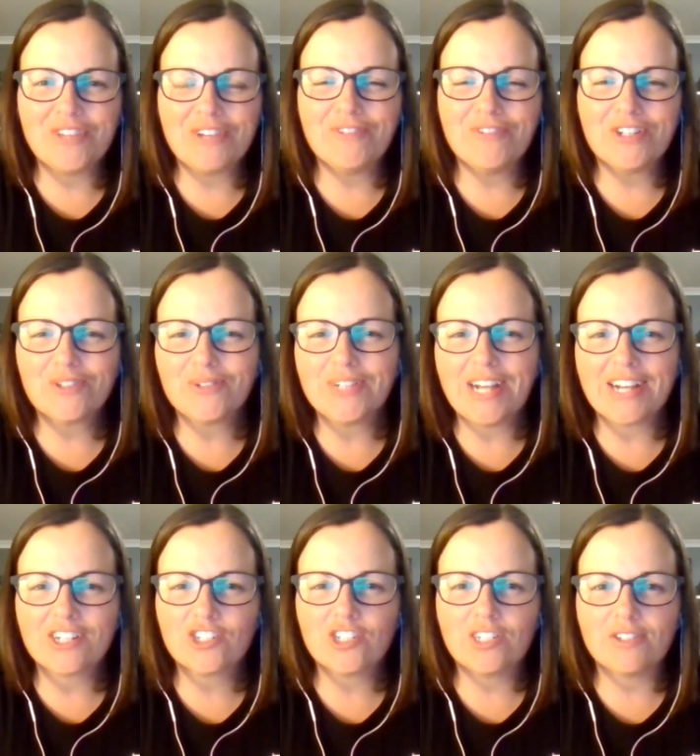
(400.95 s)
their first
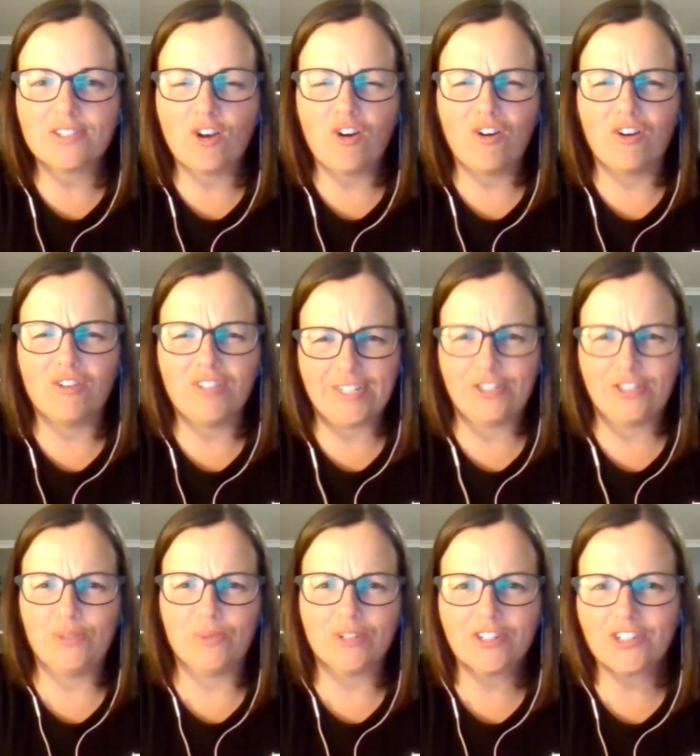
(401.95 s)
reaction is, "Oh, like, do
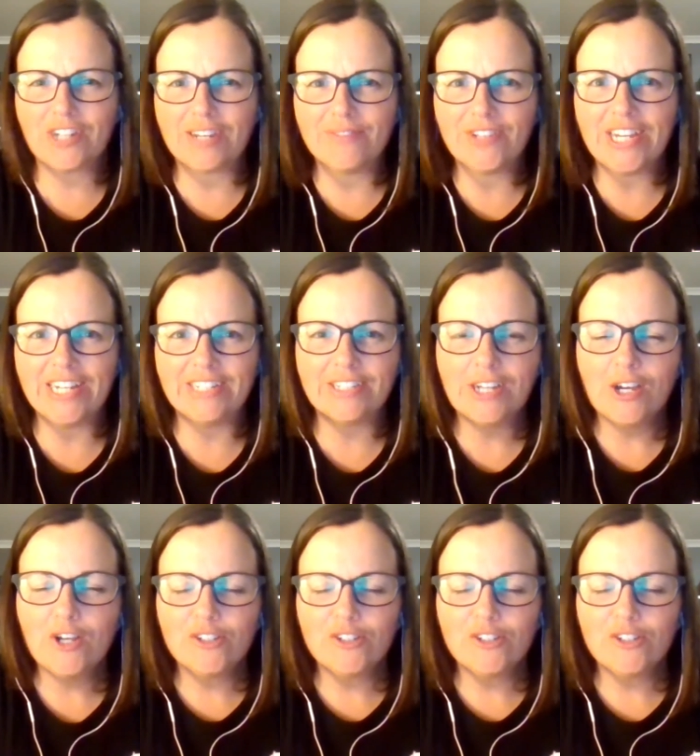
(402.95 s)
you want to shave your head?"